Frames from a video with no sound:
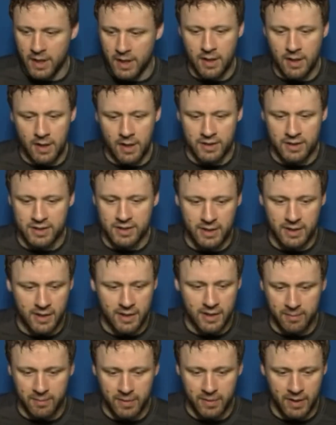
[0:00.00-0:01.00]
Just cleaning
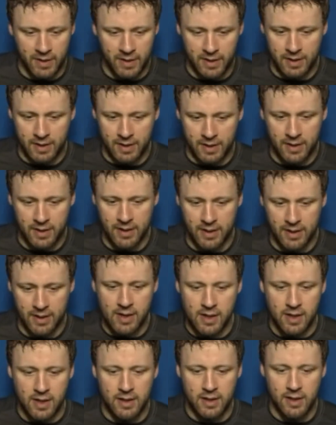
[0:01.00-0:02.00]
up the
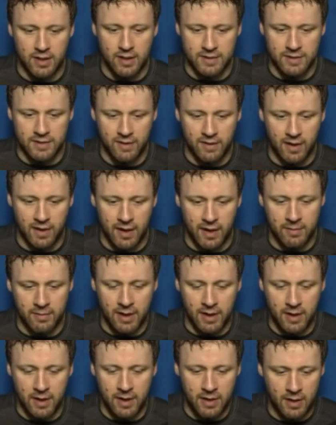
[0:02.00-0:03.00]
areas of our game that
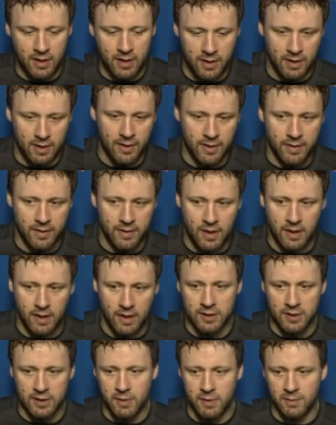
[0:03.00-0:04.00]

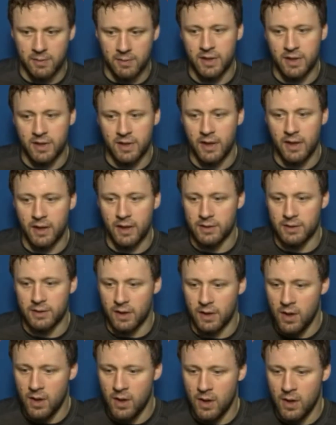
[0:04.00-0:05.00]
caused problems tonight. So
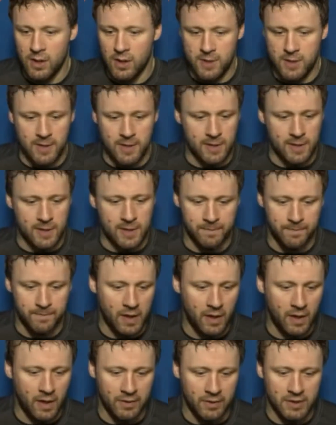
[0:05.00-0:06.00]
you
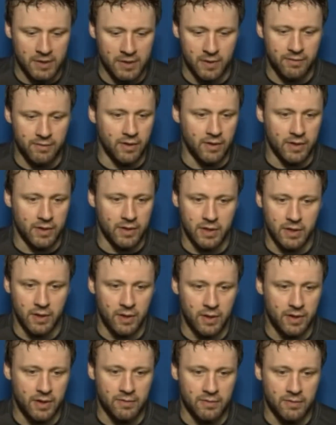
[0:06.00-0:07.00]
know, we just want to feel good going
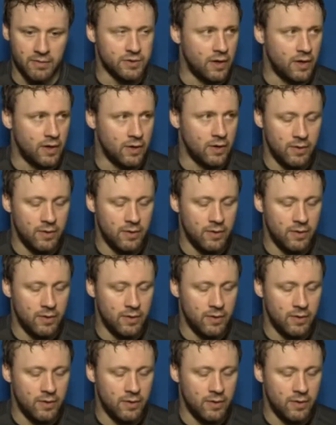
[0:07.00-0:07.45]
into the first round.